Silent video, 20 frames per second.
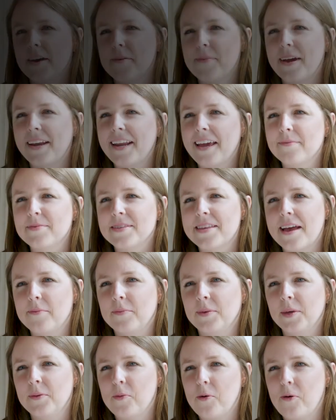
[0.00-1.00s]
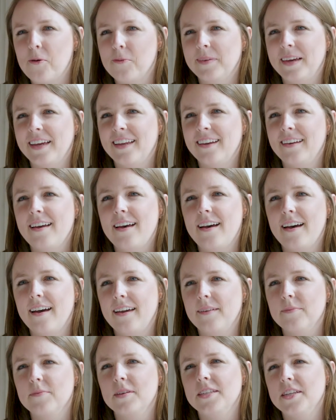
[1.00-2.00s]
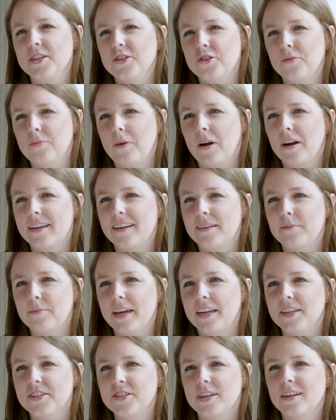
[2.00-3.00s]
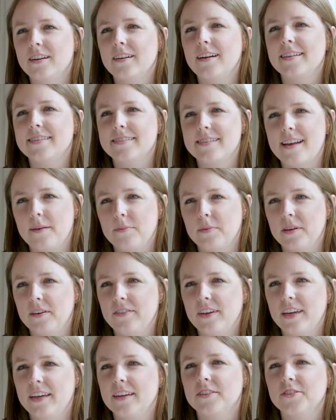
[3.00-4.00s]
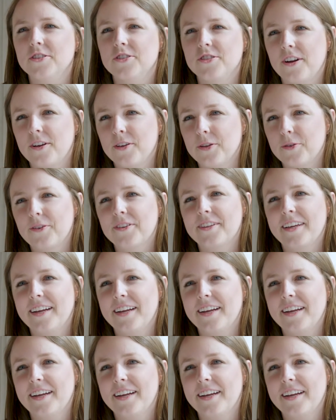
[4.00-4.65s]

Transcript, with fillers: My name is Emily Bollman. I am the digital marketing manager at SnapAV in Charlotte, North